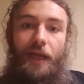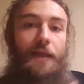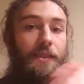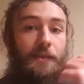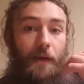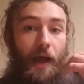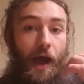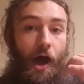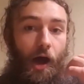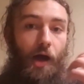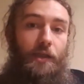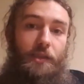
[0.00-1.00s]
And that's
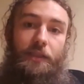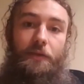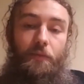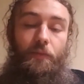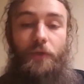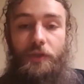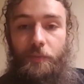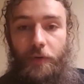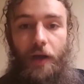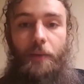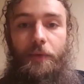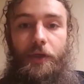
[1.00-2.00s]
honestly what's
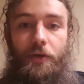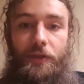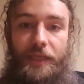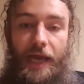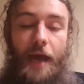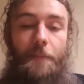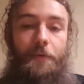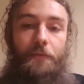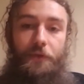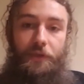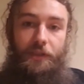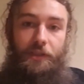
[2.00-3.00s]
probably going to happen
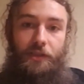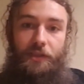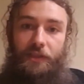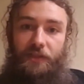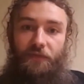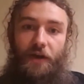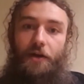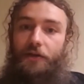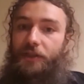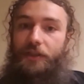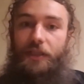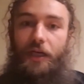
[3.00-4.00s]
with this because this
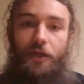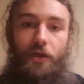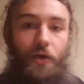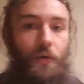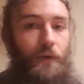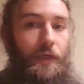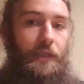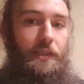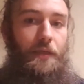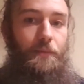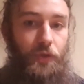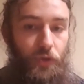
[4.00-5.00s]
virus is not going to go away
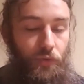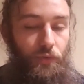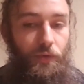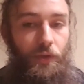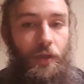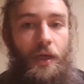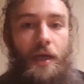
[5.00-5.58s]
anytime soon